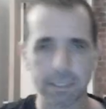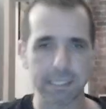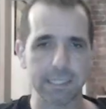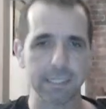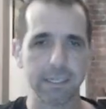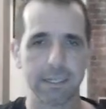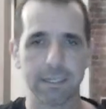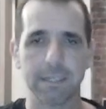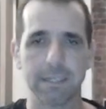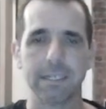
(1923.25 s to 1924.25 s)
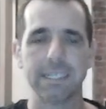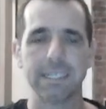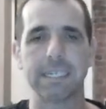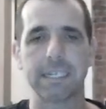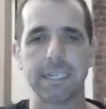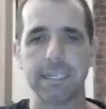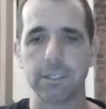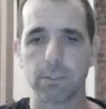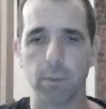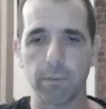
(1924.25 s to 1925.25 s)
is clearly
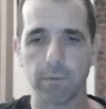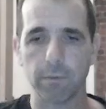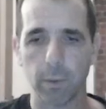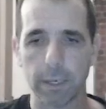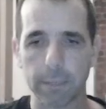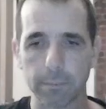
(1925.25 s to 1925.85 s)
just one for white.